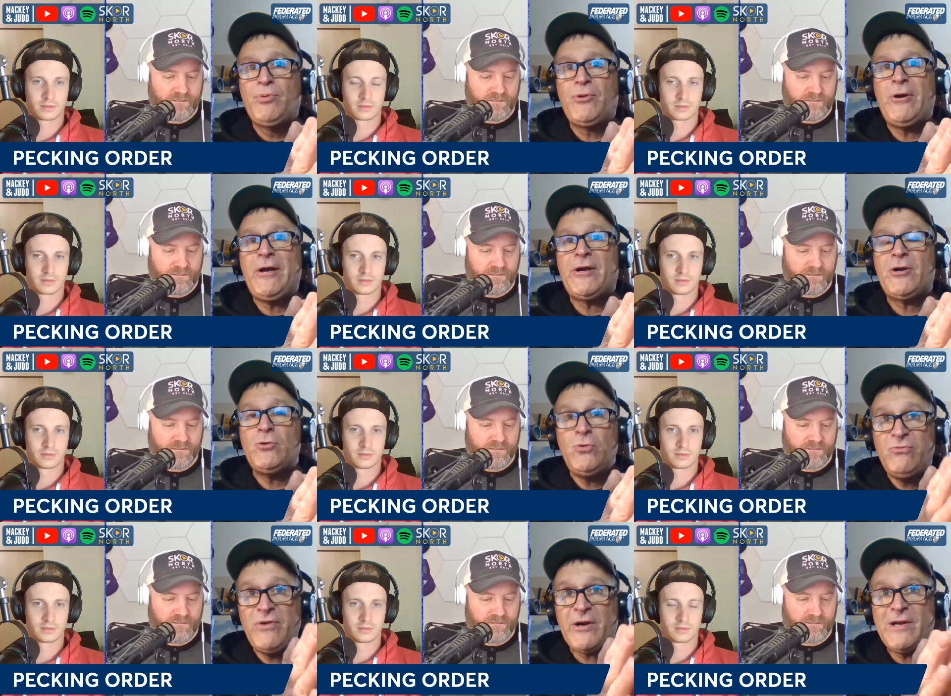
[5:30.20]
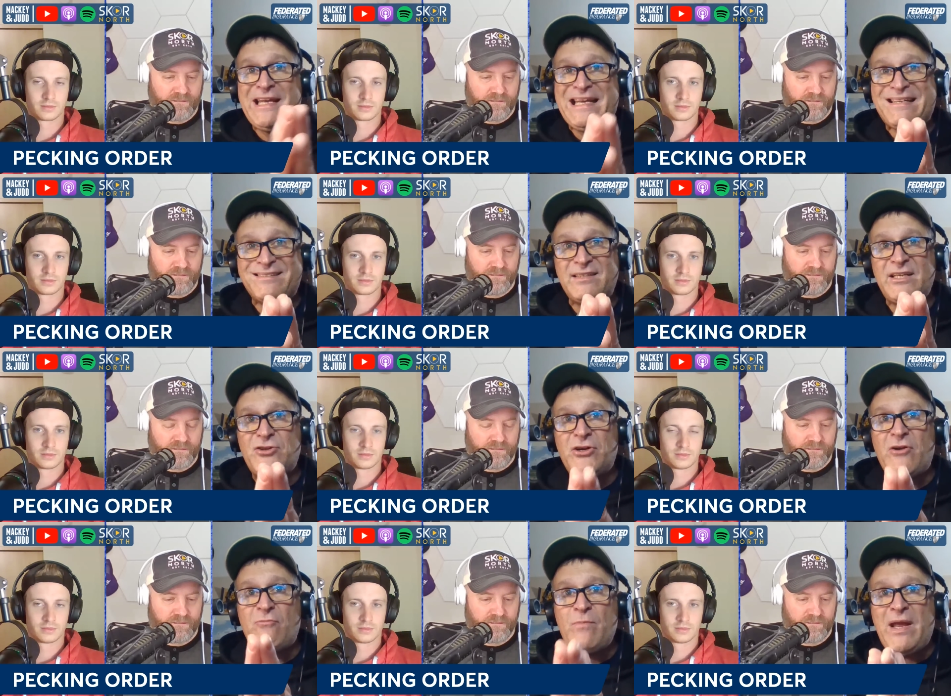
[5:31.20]
Speaker 1: player who very easily
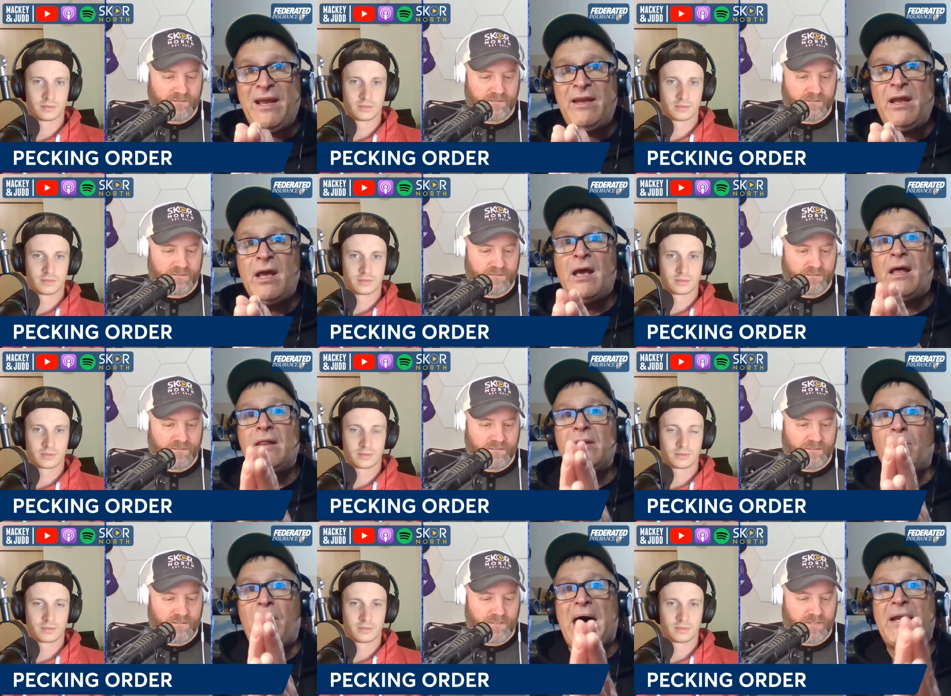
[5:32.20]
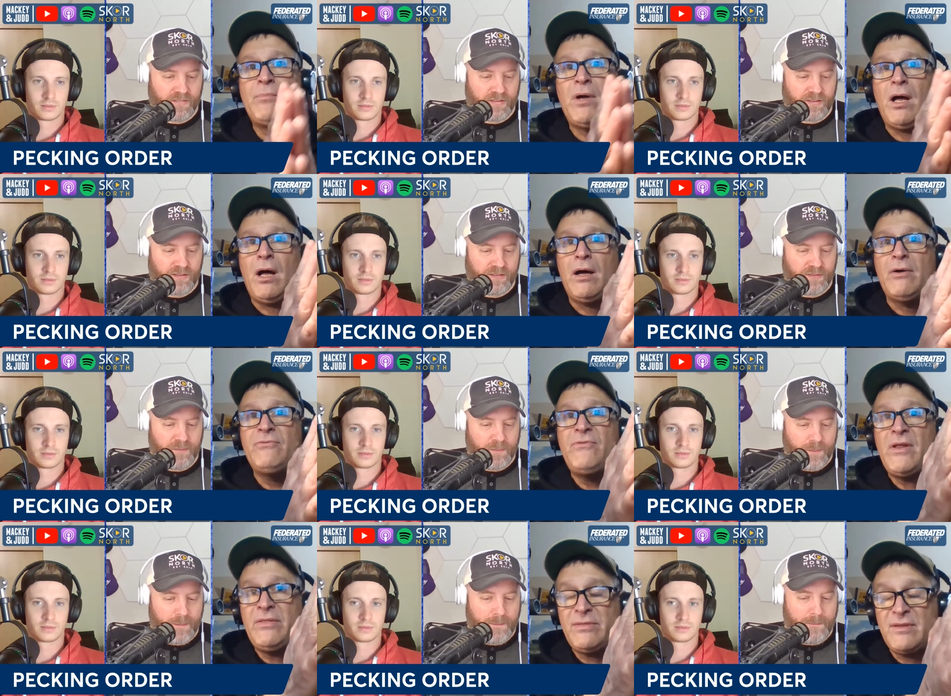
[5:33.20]
could have made the bottom of
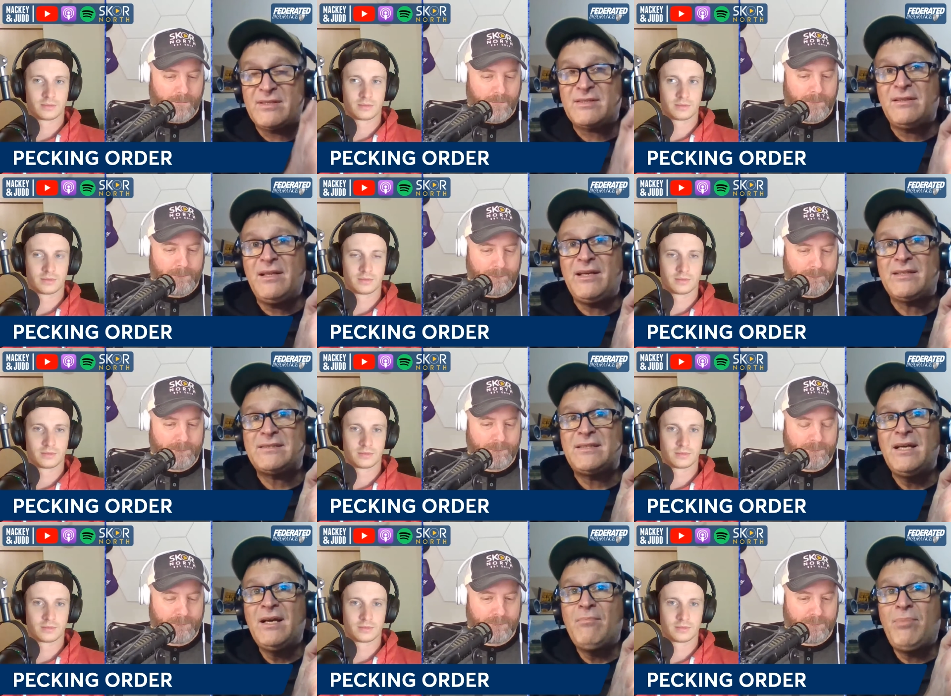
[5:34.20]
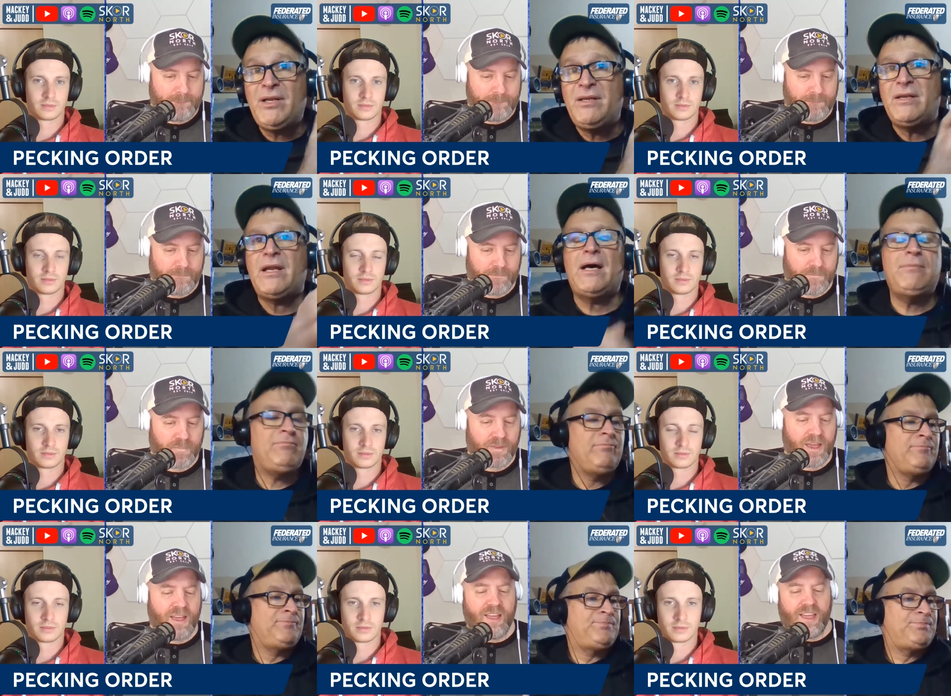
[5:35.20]
this list,
Speaker 2: but he did not.
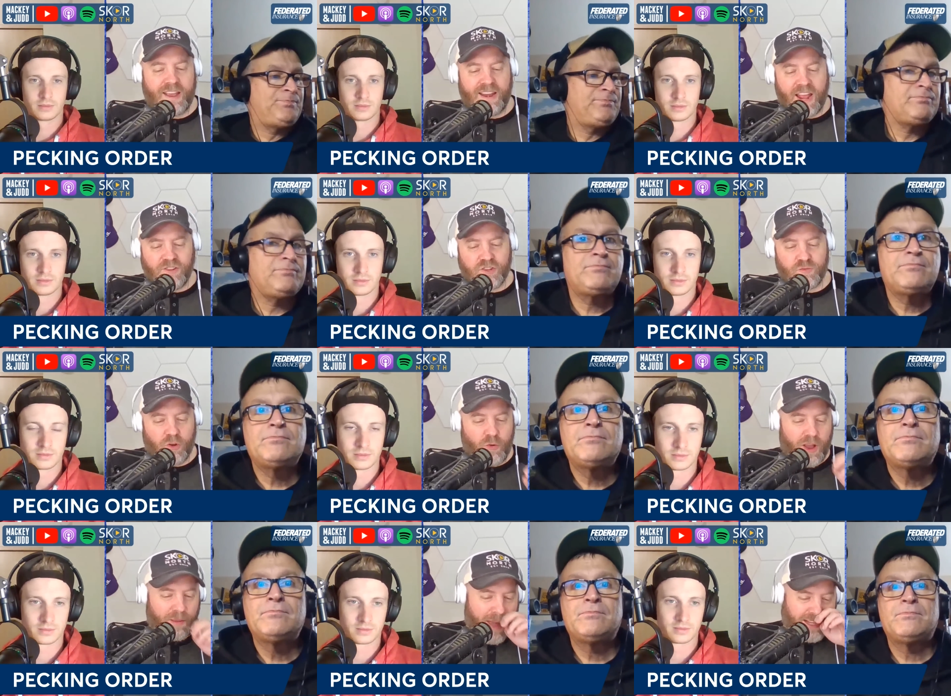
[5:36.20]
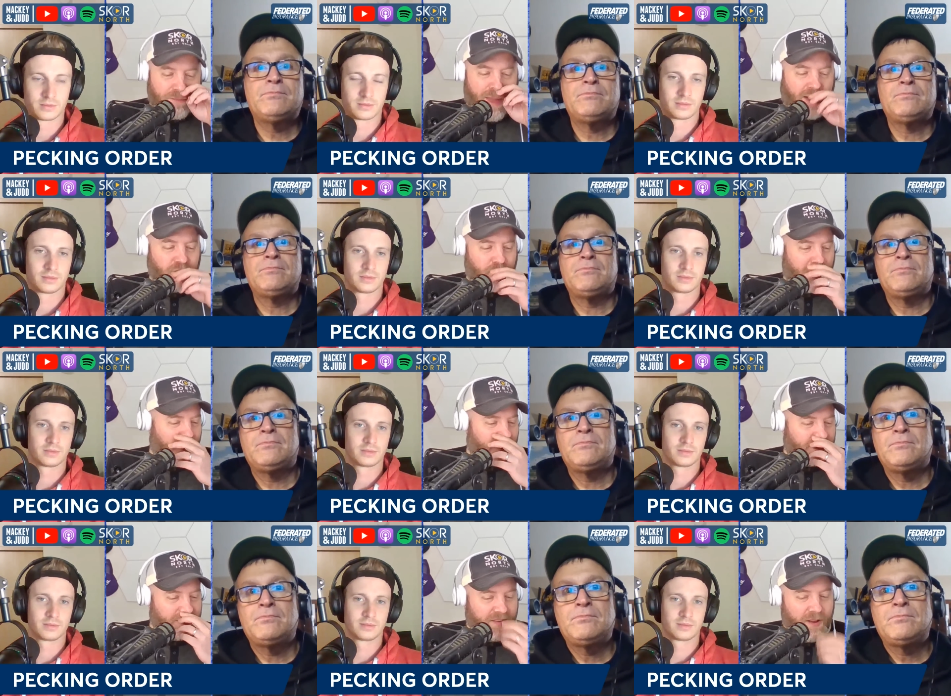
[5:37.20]
Can I just real quick back to Patrick
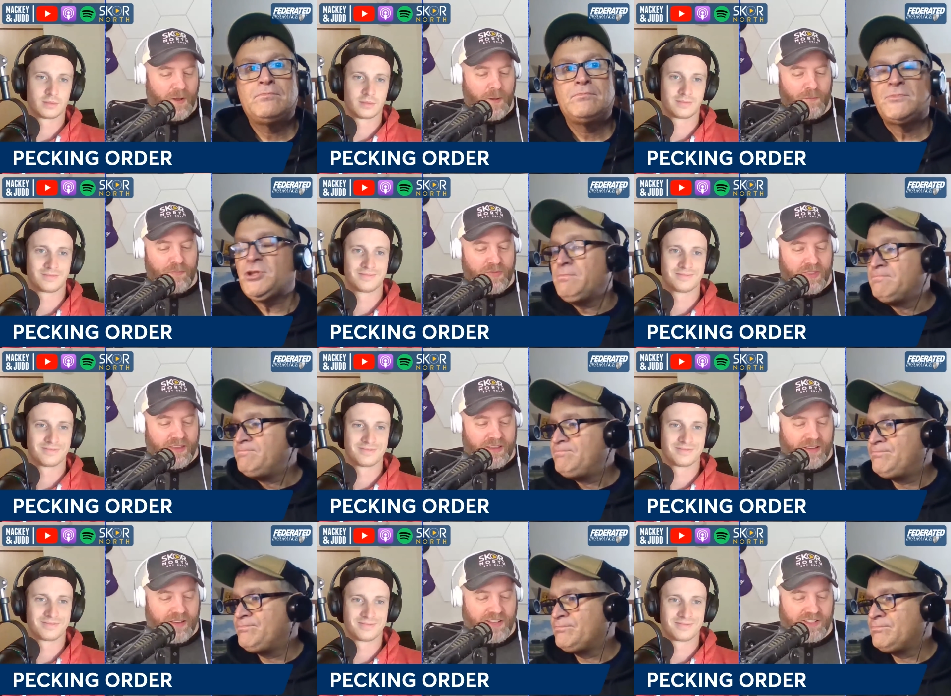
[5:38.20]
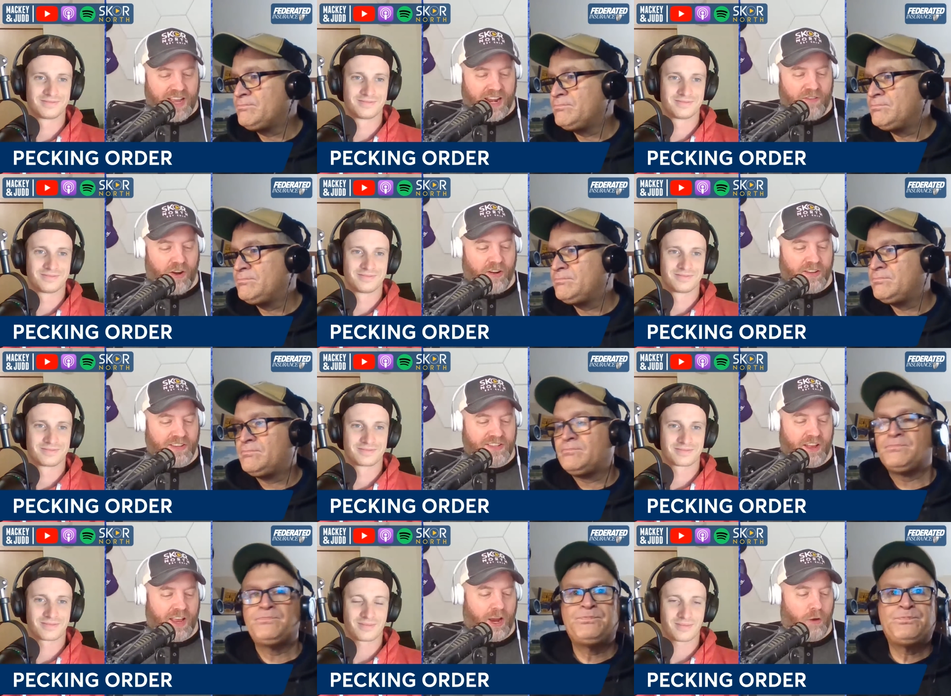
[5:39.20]
Peterson? Sure because it's kind of our this is
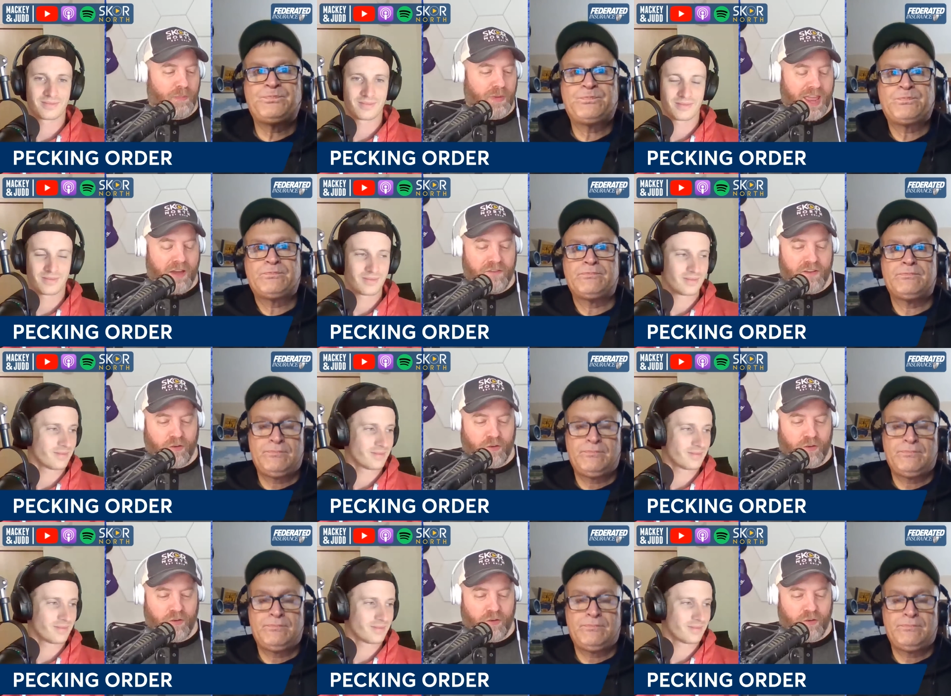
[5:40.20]
our, like our PFF